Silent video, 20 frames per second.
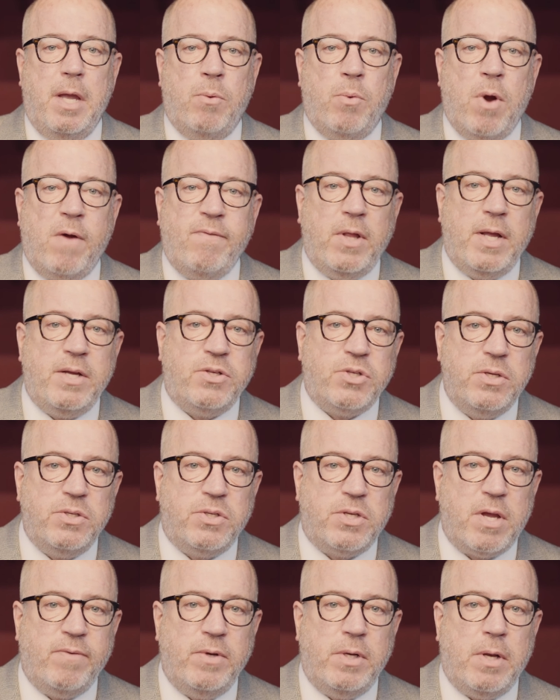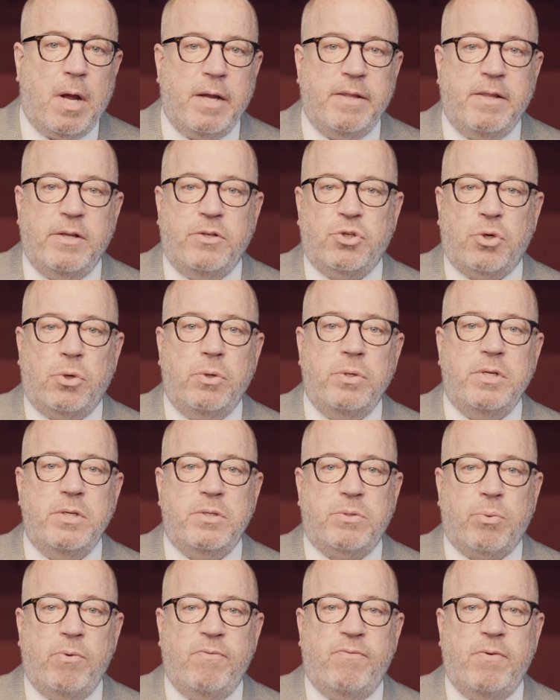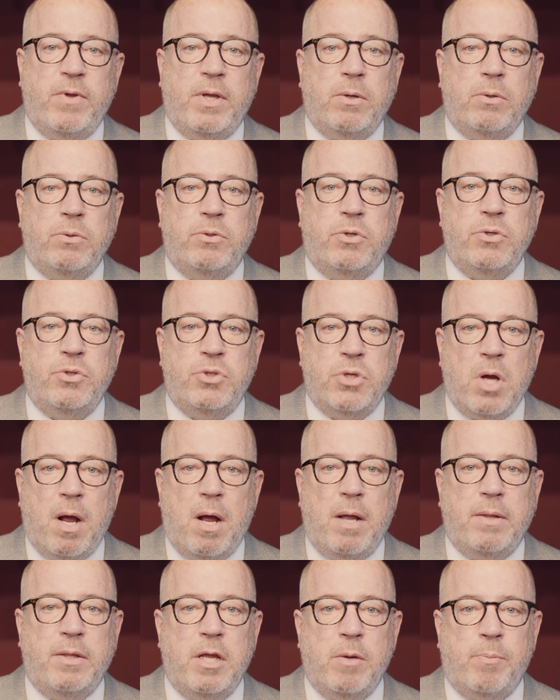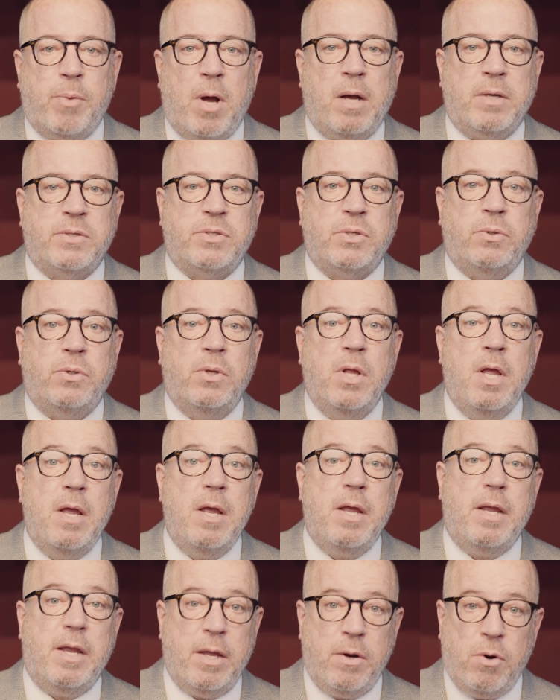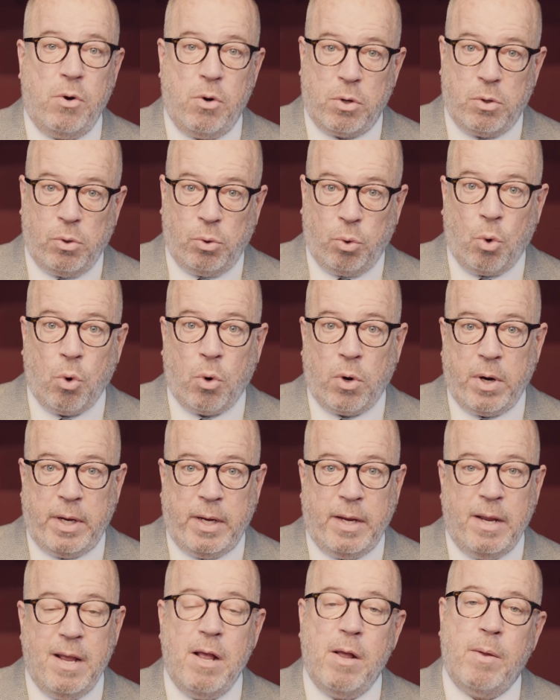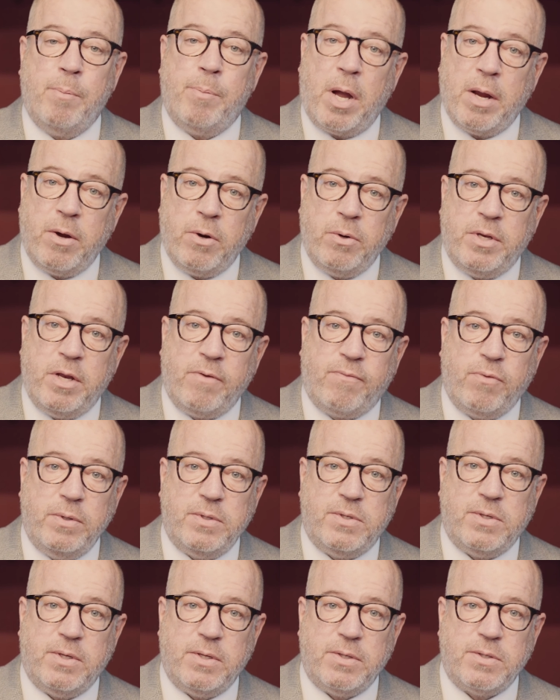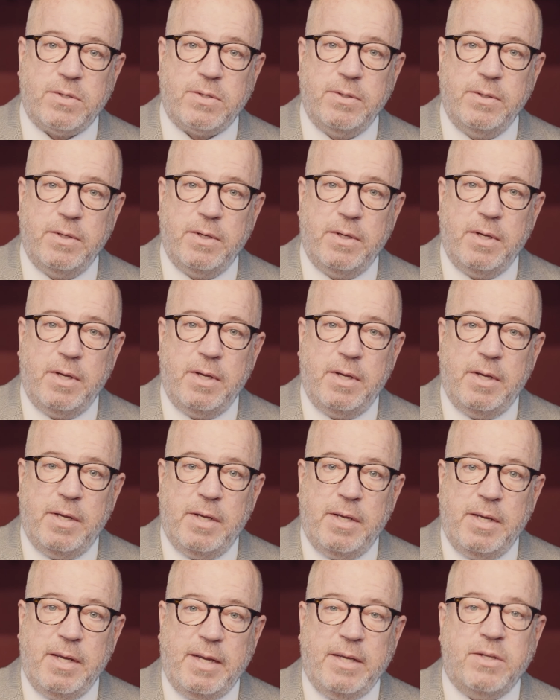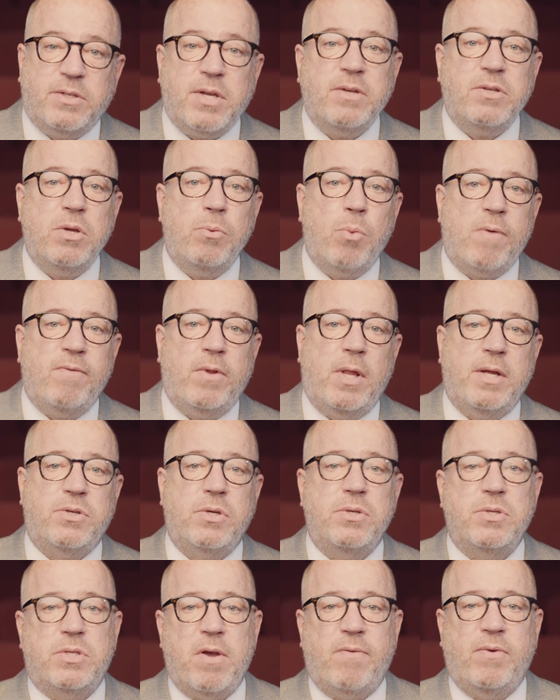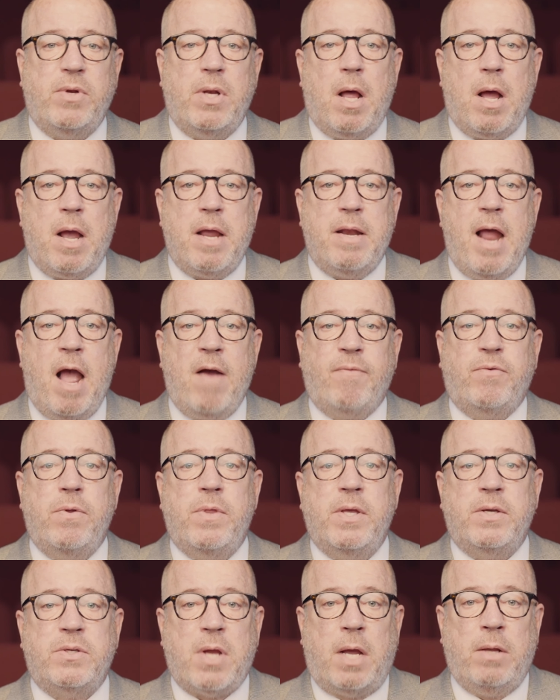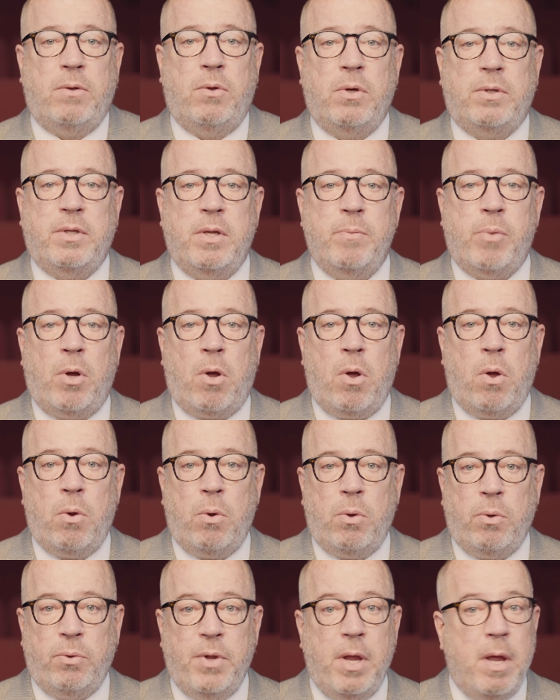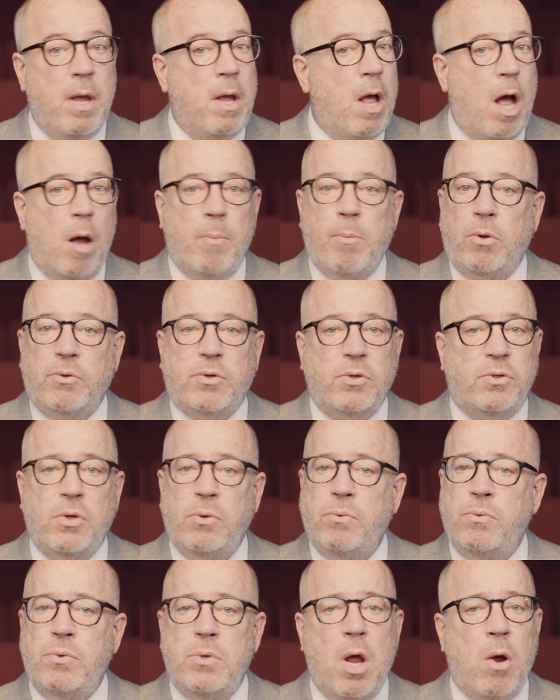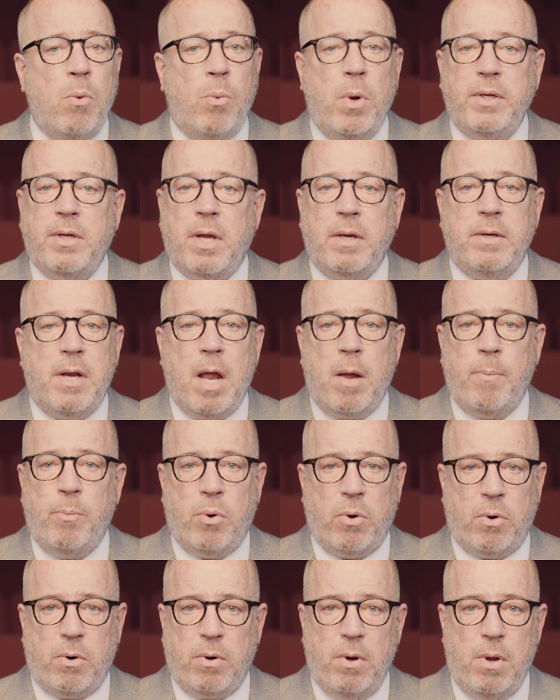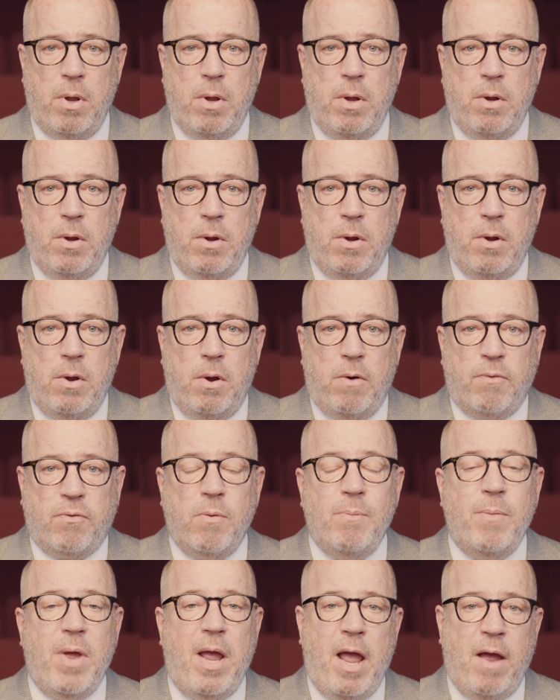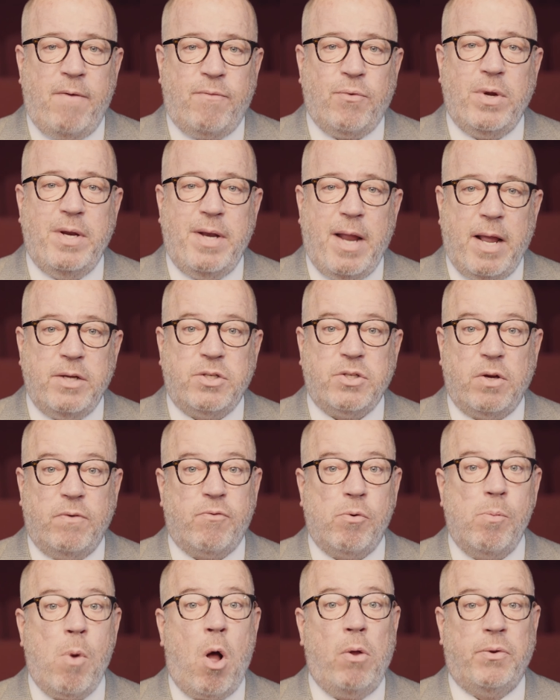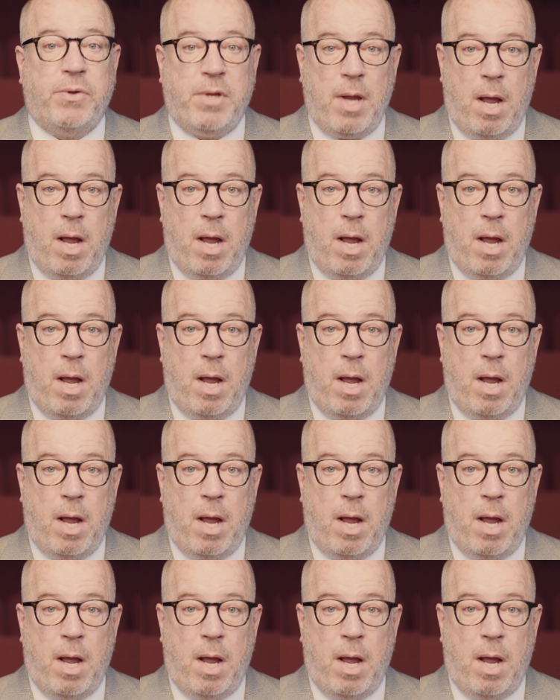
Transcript: In Revelation 7:9, the church is revealed to John the Apostle in her glory by her differences. He says in Revelation 7:9, "After this I looked, and behold, a multitude no one can number, from every nation, from all